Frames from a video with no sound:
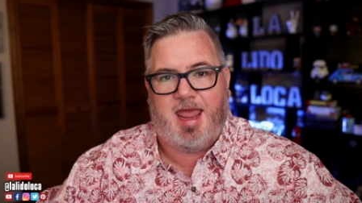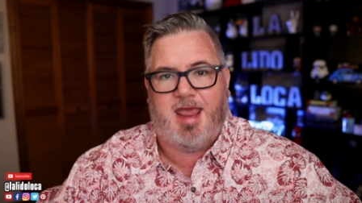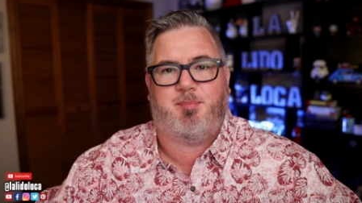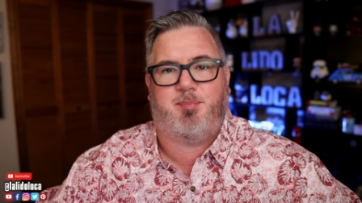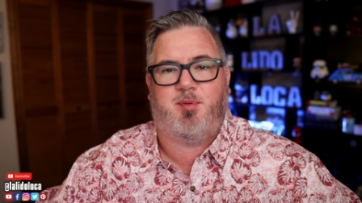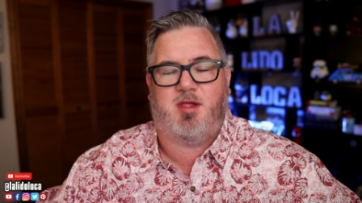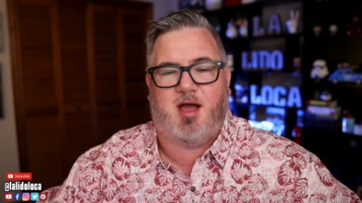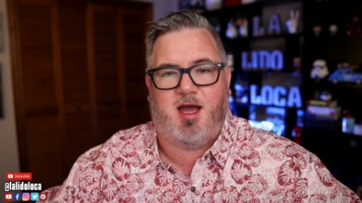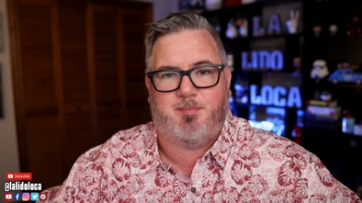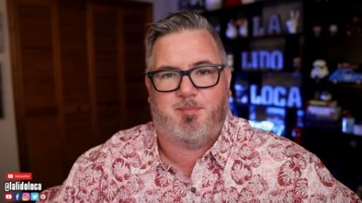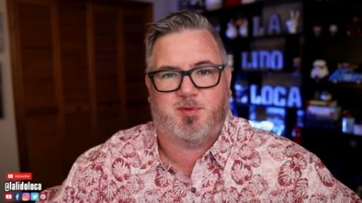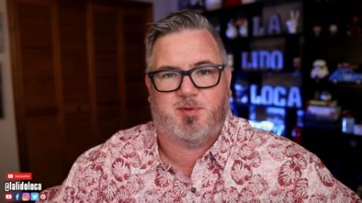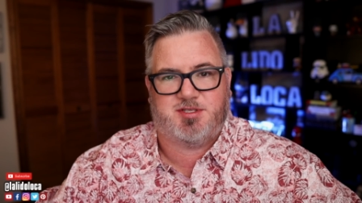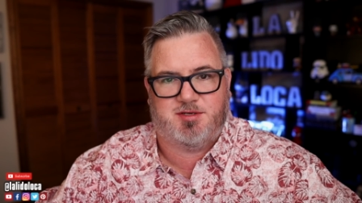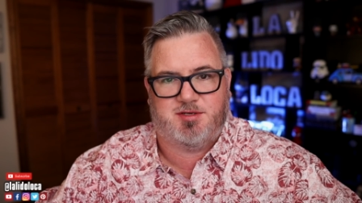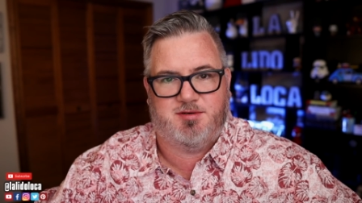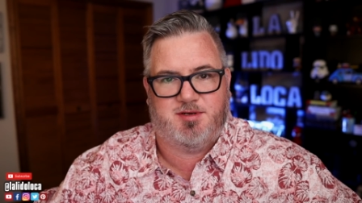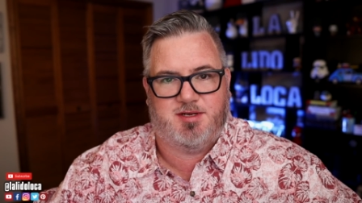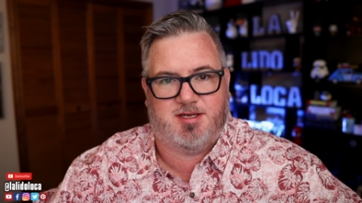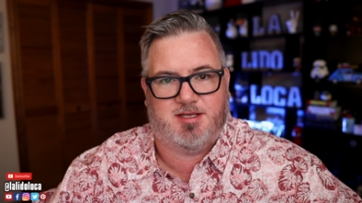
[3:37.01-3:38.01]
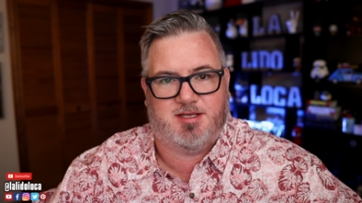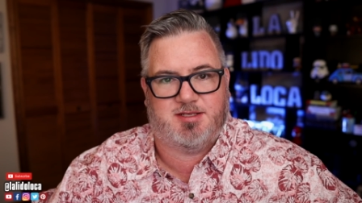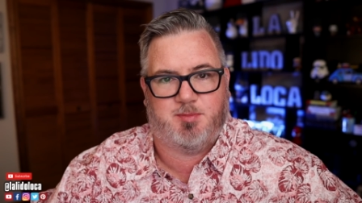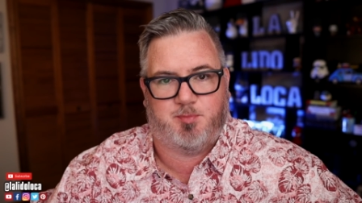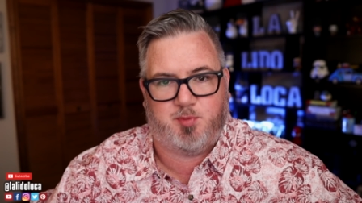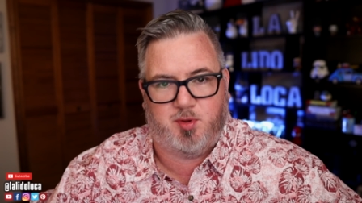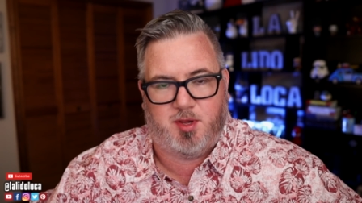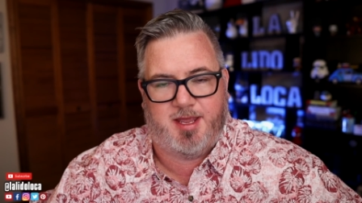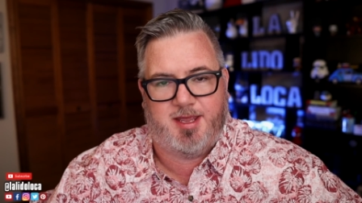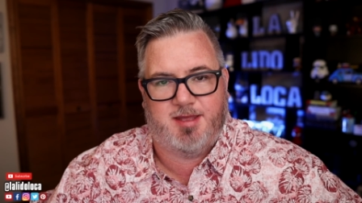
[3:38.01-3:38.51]
ample opportunity
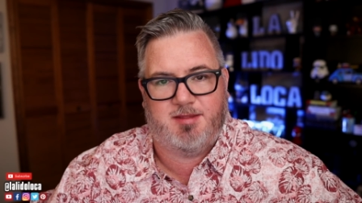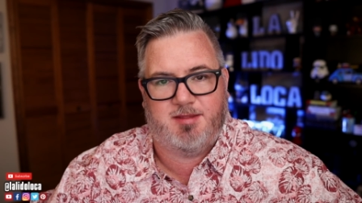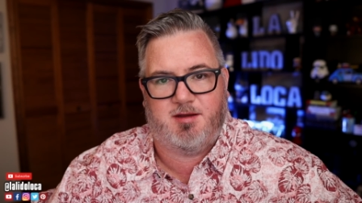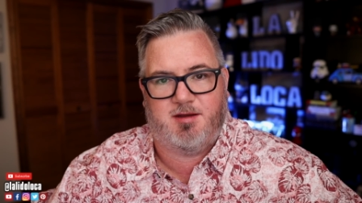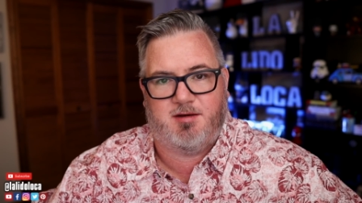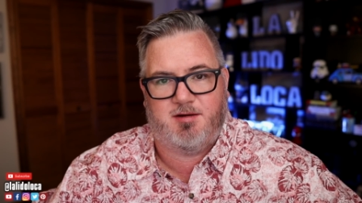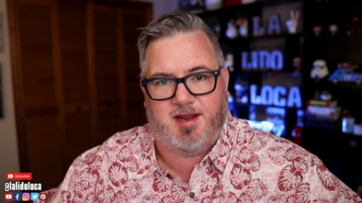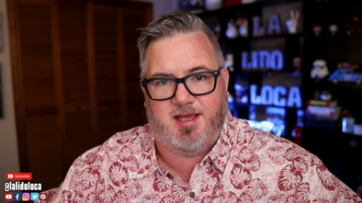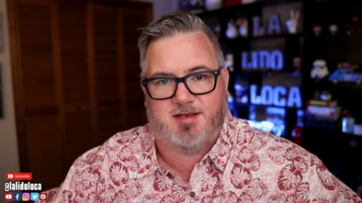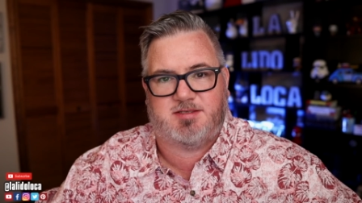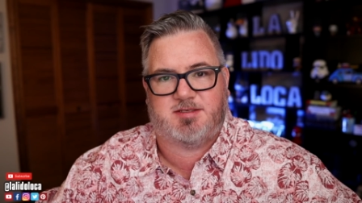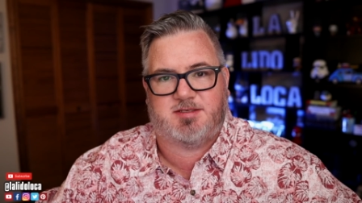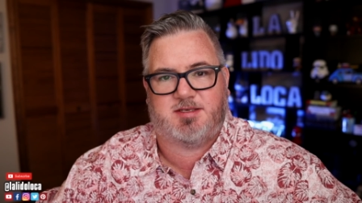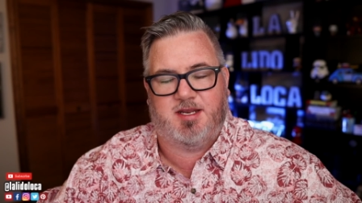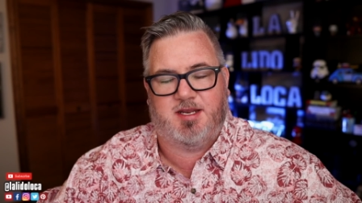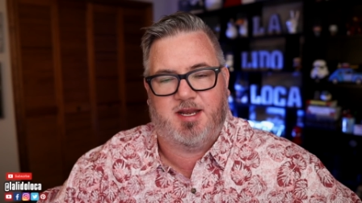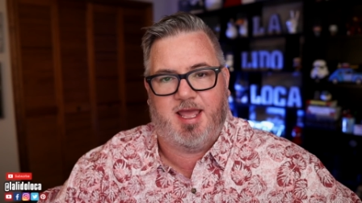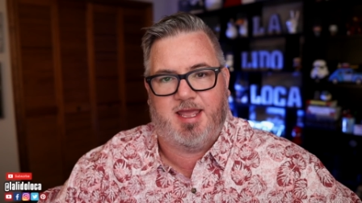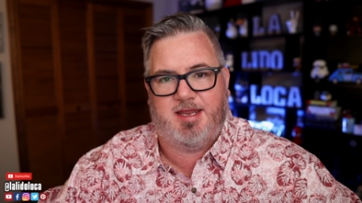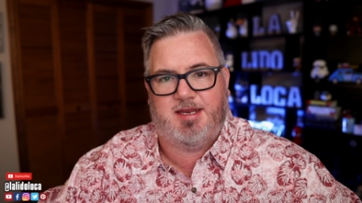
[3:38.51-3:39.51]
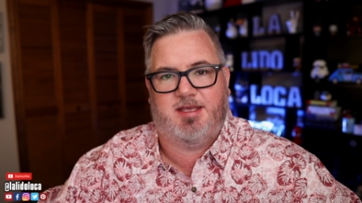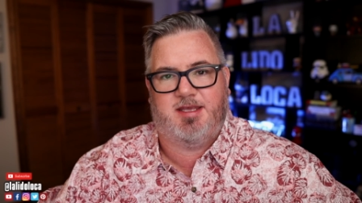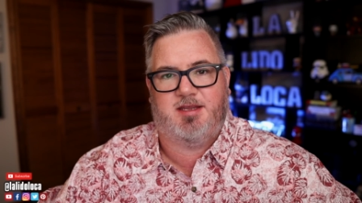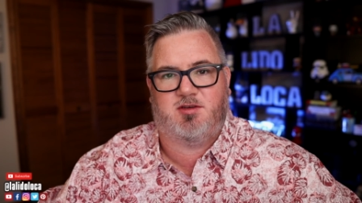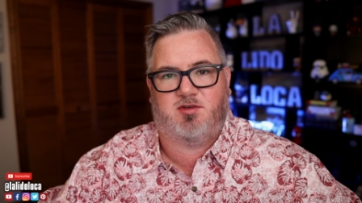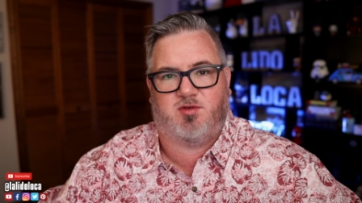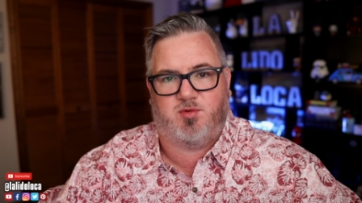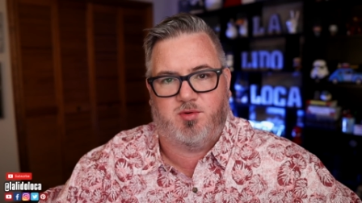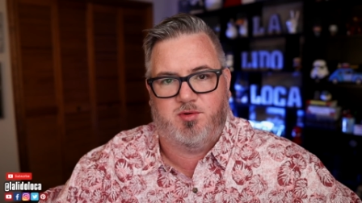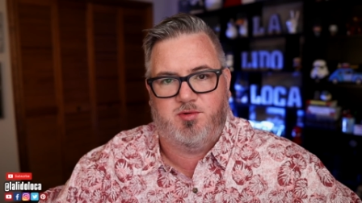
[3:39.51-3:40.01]
to plan their next
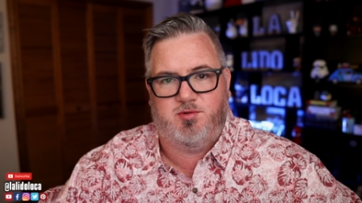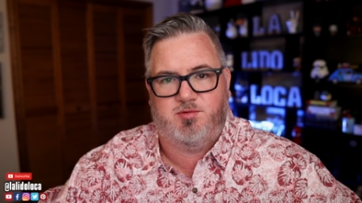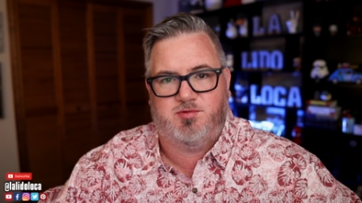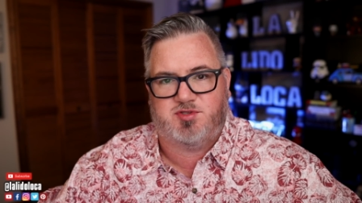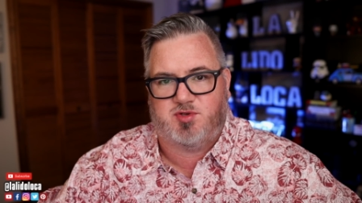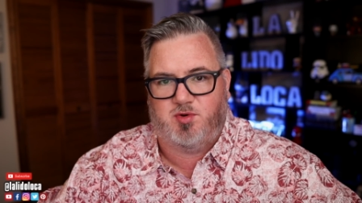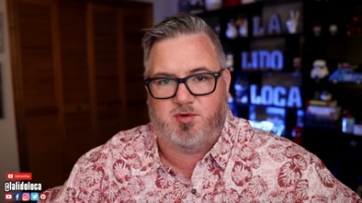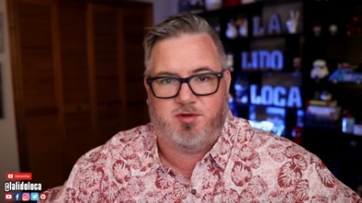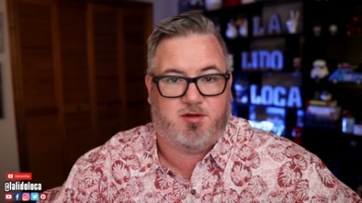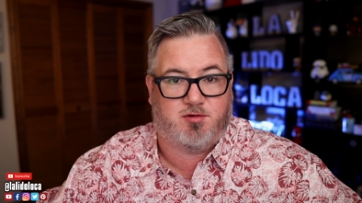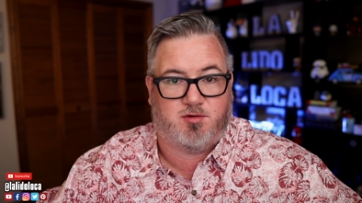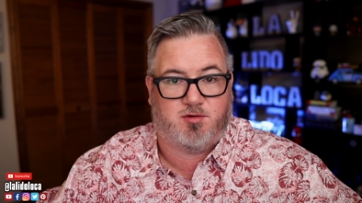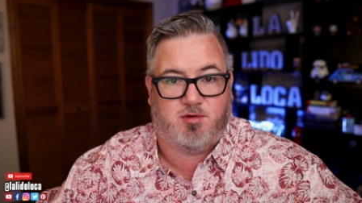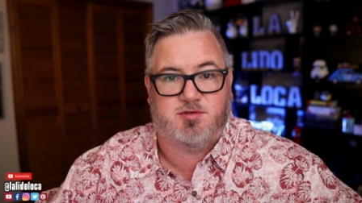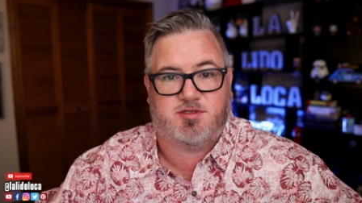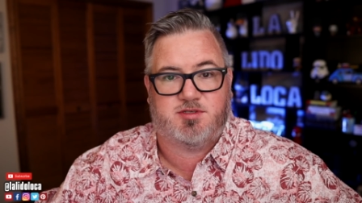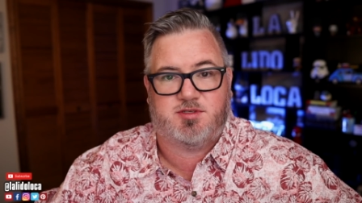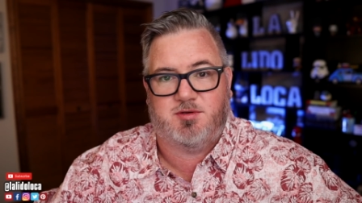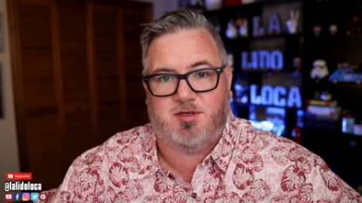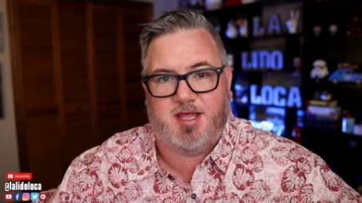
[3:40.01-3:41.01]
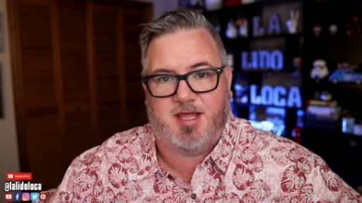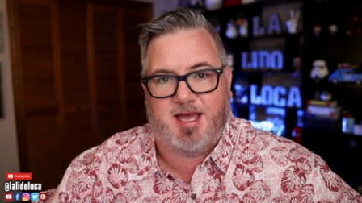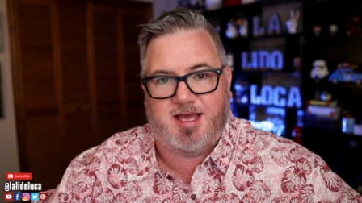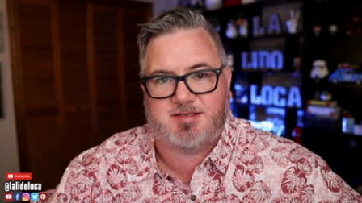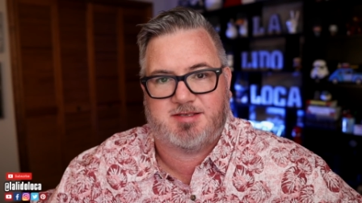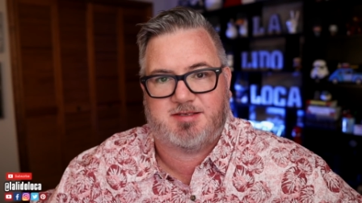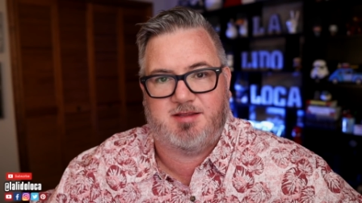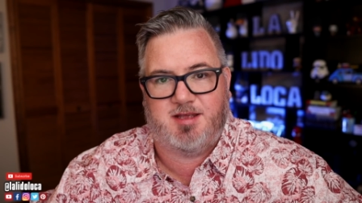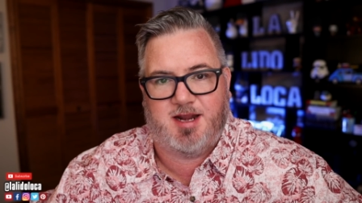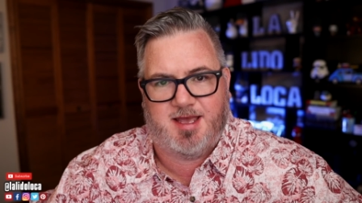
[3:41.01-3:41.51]
Canadian cruise or their cruise to
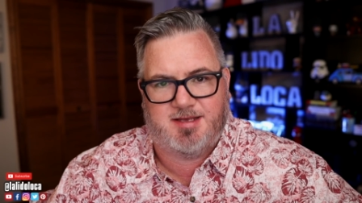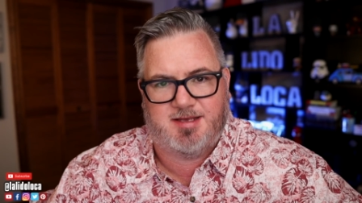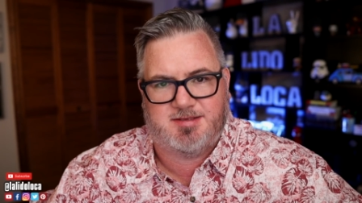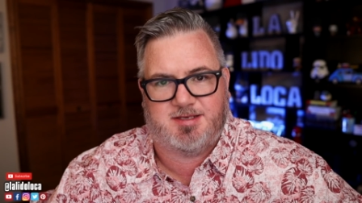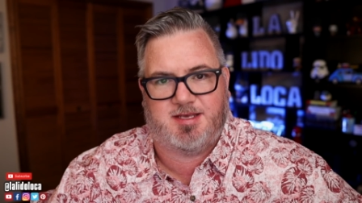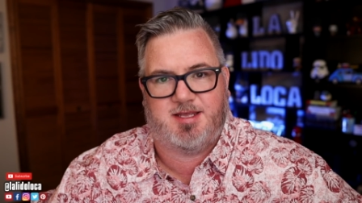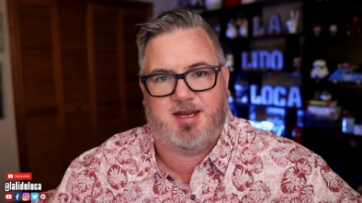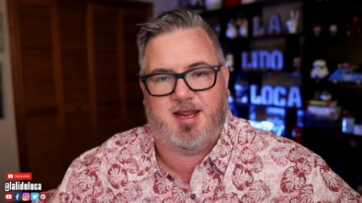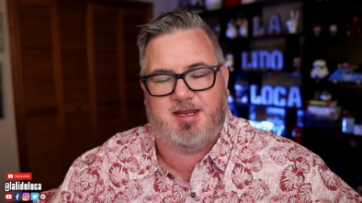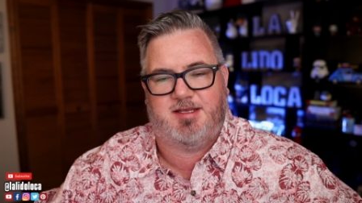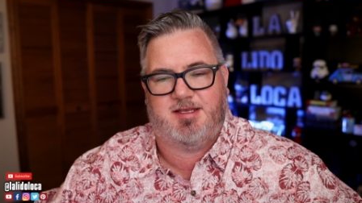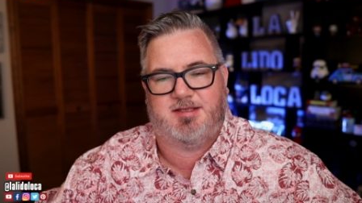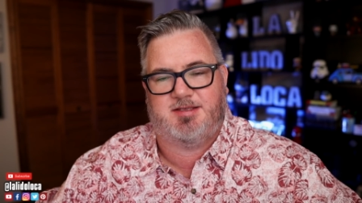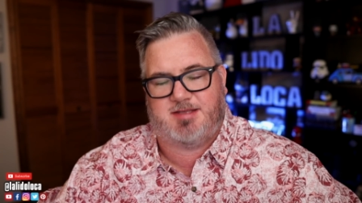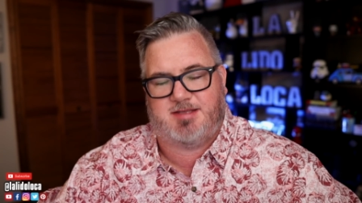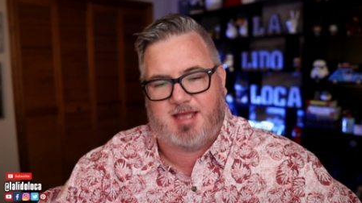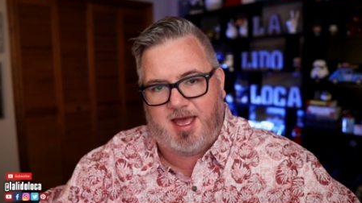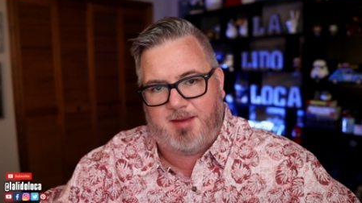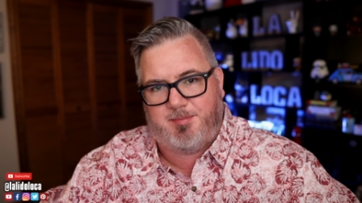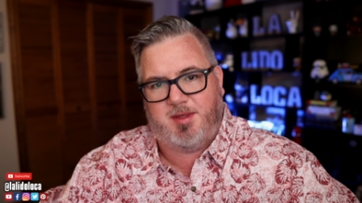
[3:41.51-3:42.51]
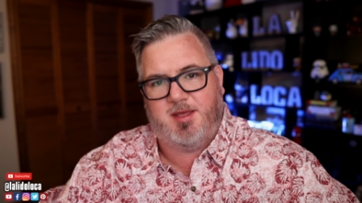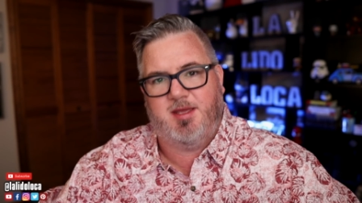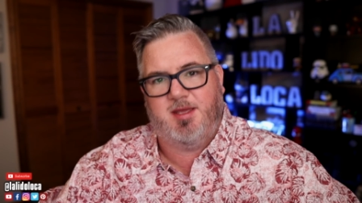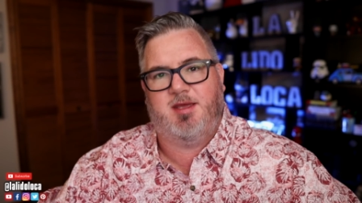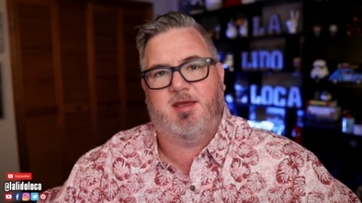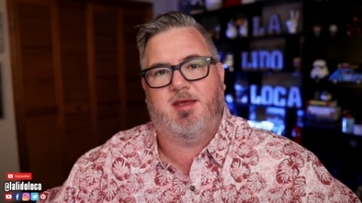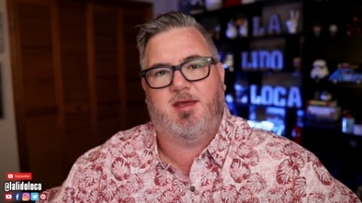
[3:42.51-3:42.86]
Alaska that has a Canadian stop.